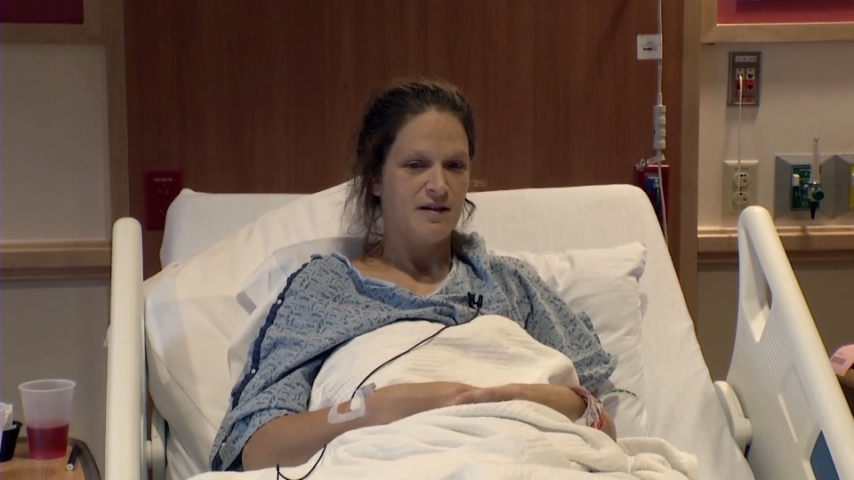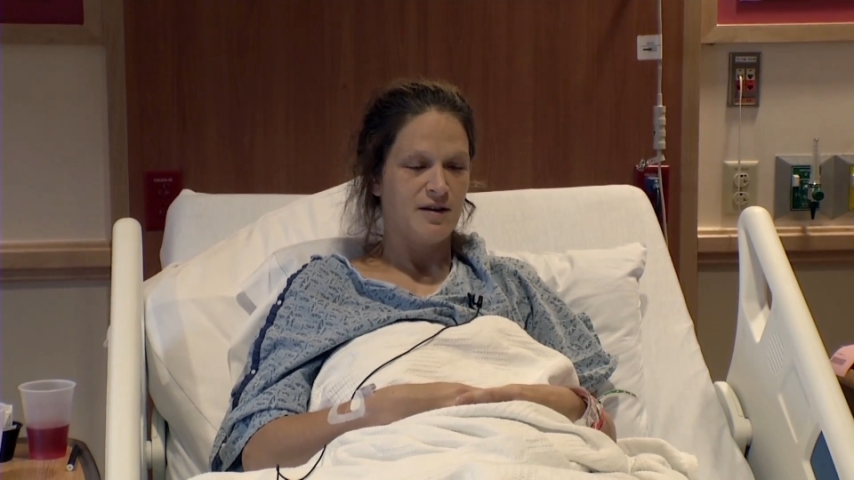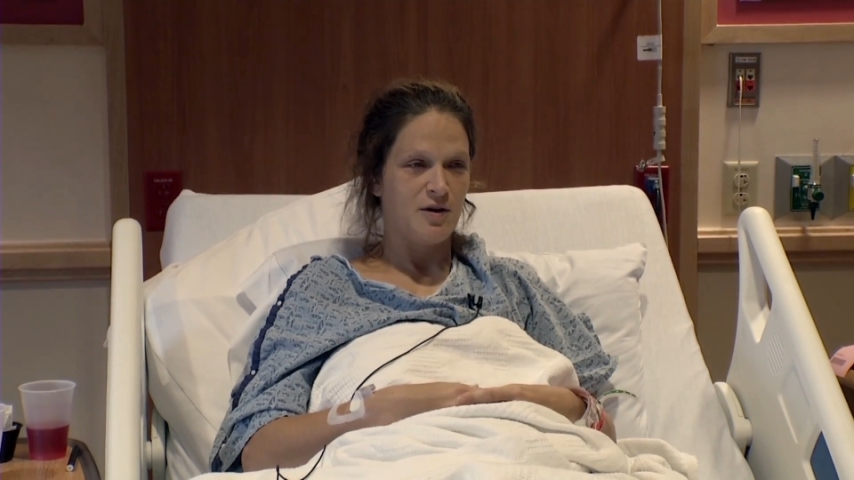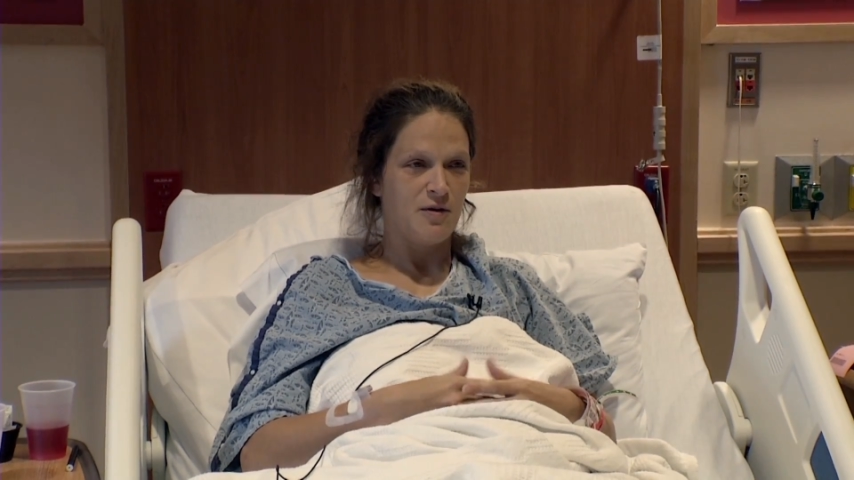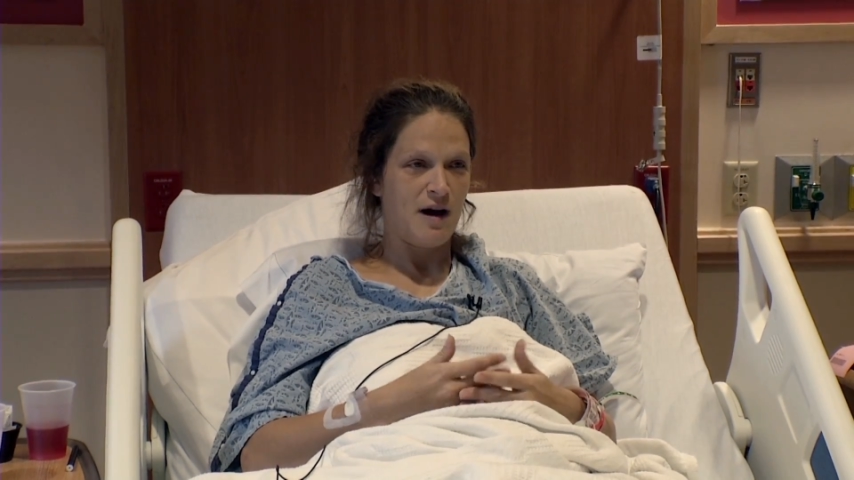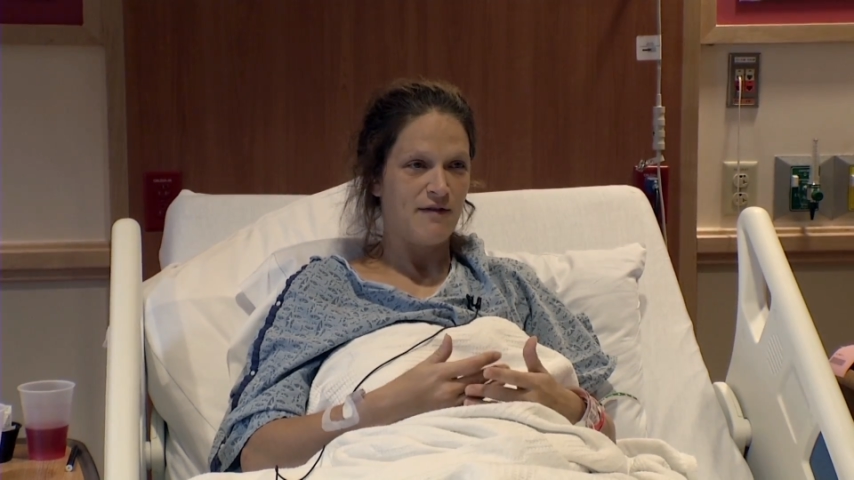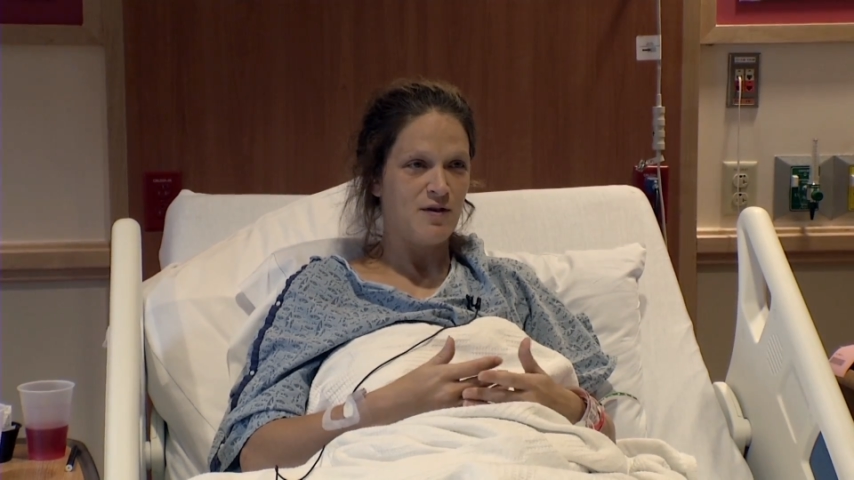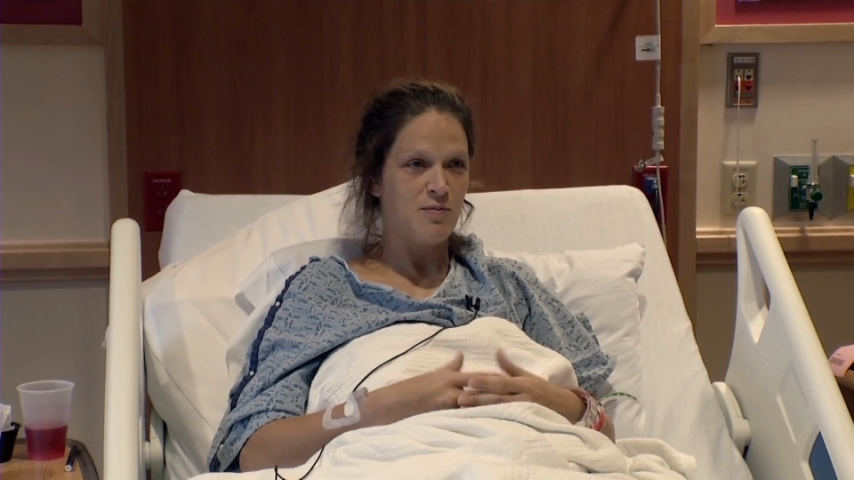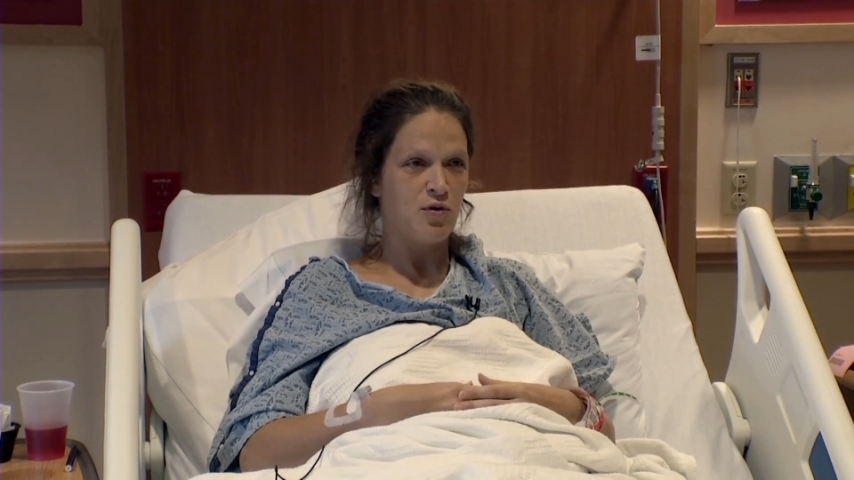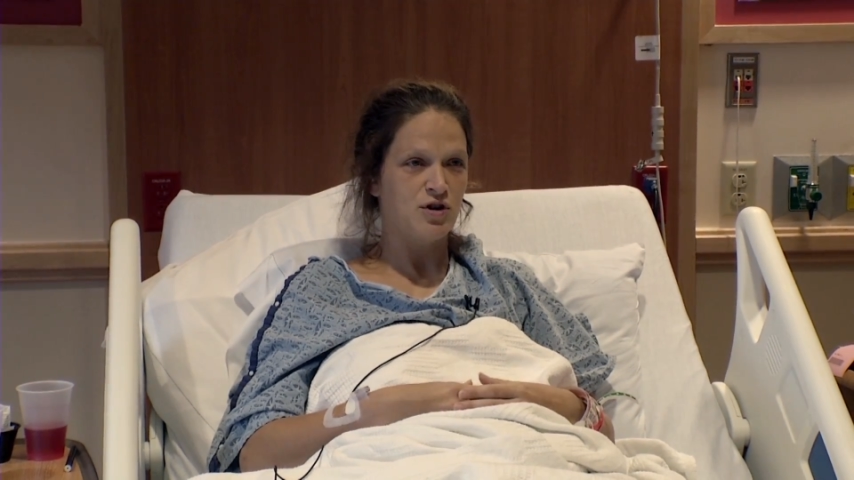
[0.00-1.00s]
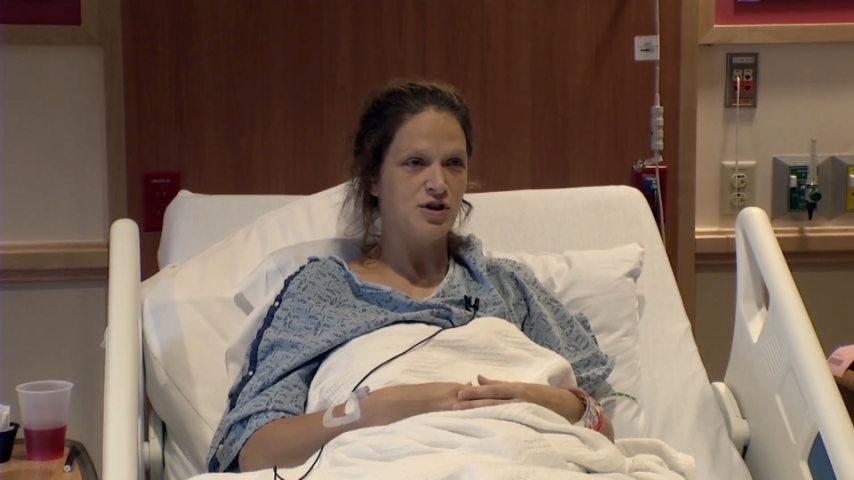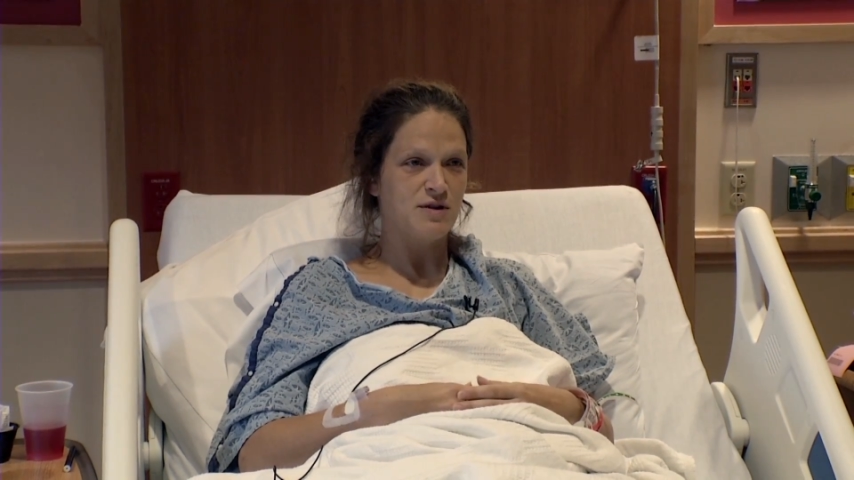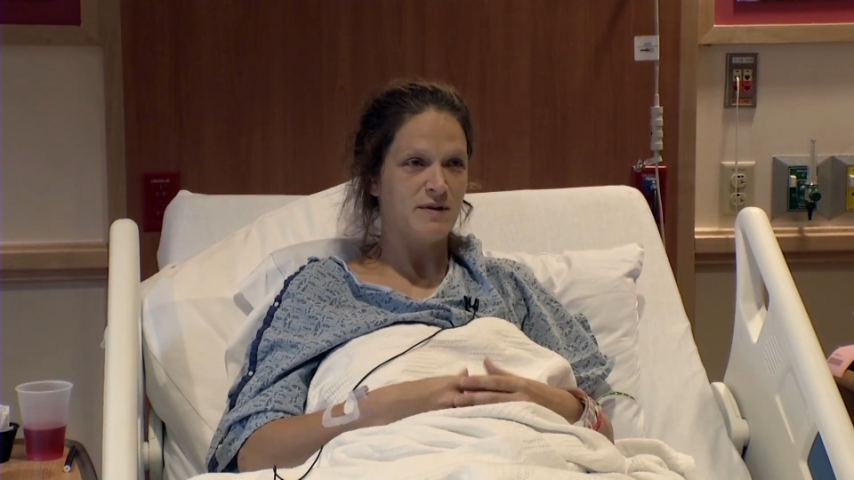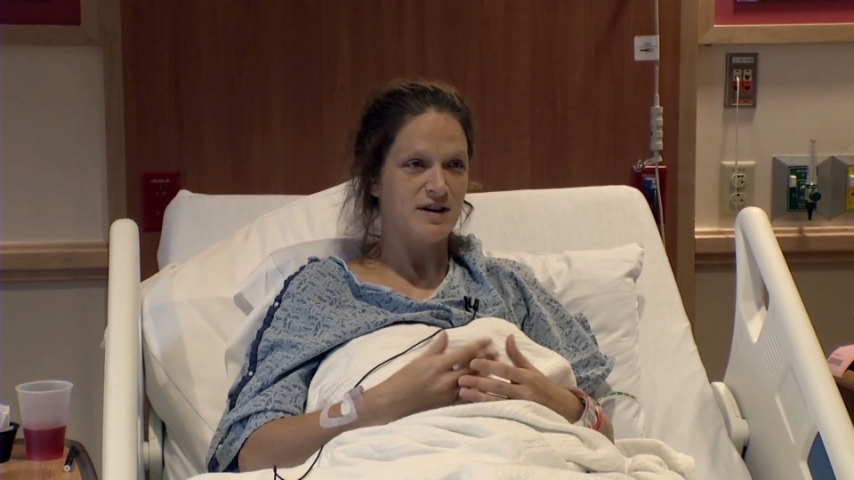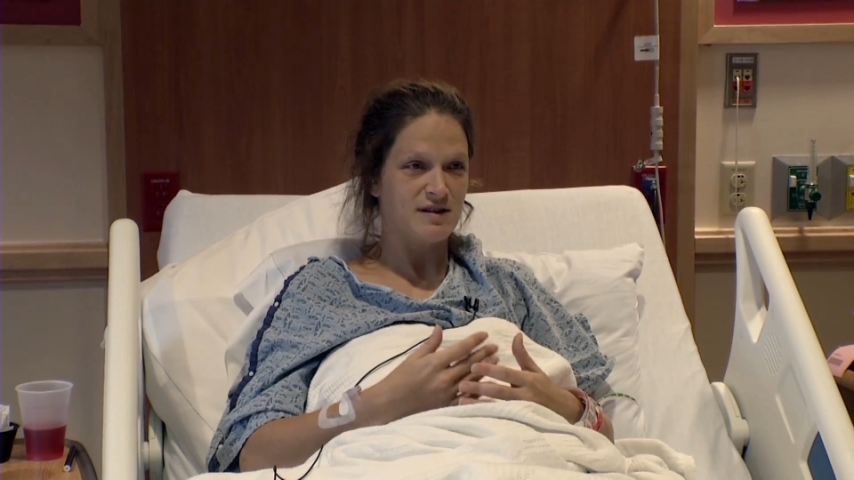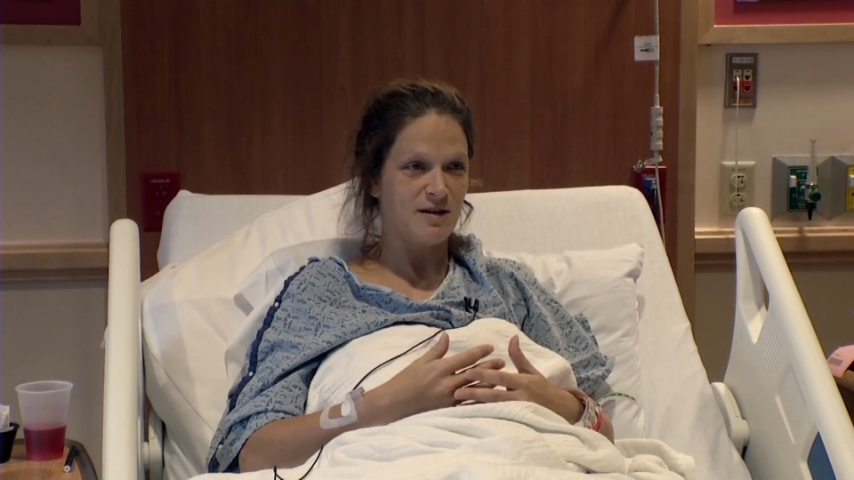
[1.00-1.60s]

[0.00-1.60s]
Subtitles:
you know, have an abortion because